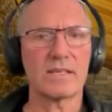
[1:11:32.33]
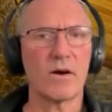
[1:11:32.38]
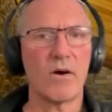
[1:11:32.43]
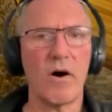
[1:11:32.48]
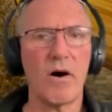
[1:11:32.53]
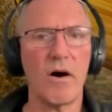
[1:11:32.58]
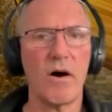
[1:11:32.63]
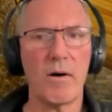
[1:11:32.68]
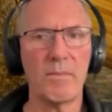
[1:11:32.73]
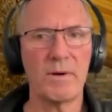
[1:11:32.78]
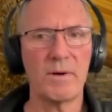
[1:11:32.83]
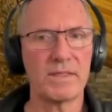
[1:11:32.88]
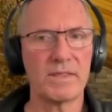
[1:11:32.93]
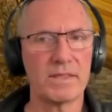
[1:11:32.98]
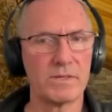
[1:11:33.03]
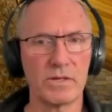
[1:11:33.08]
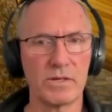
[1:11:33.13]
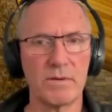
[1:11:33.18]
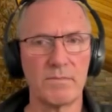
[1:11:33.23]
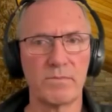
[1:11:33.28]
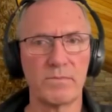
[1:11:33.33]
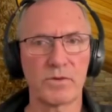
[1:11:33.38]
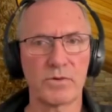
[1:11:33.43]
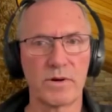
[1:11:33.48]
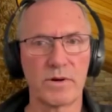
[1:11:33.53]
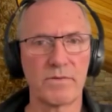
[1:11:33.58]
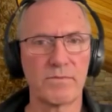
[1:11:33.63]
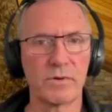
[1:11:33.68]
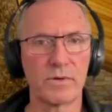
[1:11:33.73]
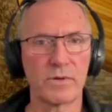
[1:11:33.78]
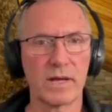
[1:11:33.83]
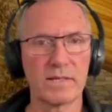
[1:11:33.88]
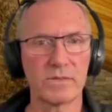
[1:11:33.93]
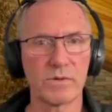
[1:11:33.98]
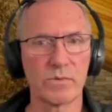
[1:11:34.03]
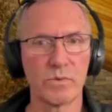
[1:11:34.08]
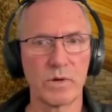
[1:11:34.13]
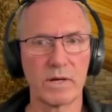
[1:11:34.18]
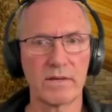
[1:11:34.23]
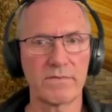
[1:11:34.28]
Yeah. So I'm at the gym 3 or 4
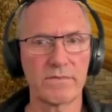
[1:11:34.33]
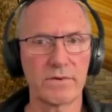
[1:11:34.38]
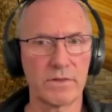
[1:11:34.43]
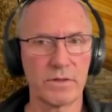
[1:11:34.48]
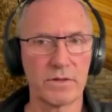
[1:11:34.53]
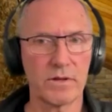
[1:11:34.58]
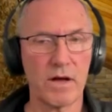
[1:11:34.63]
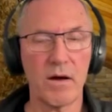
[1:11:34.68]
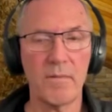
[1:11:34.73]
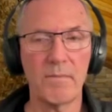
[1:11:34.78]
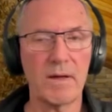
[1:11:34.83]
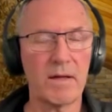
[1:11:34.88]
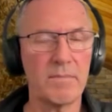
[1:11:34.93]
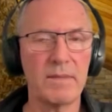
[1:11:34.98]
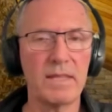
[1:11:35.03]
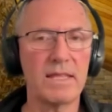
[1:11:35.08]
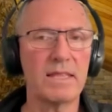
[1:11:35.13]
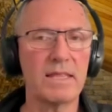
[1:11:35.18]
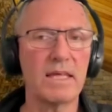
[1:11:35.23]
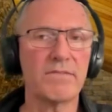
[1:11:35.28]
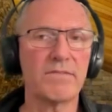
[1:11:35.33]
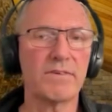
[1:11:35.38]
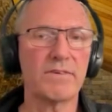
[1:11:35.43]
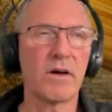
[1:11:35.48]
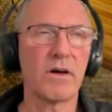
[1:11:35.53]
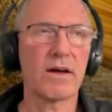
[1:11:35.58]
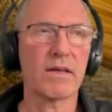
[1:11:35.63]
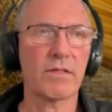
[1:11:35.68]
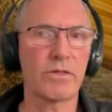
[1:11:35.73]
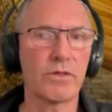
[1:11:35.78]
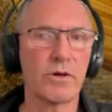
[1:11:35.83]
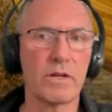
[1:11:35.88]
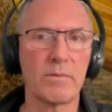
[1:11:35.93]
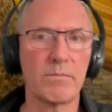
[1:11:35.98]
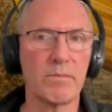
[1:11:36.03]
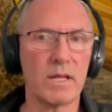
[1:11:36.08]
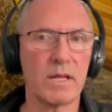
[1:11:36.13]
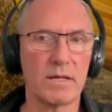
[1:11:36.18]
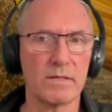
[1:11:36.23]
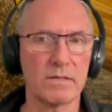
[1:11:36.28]
days a week I'm in there for like
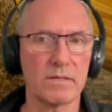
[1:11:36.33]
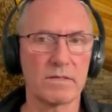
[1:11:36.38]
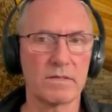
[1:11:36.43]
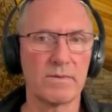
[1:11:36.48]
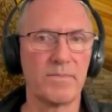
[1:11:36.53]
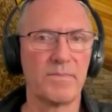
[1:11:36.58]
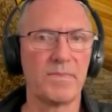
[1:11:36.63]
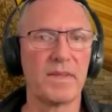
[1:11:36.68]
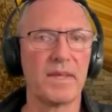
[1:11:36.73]
30 minutes.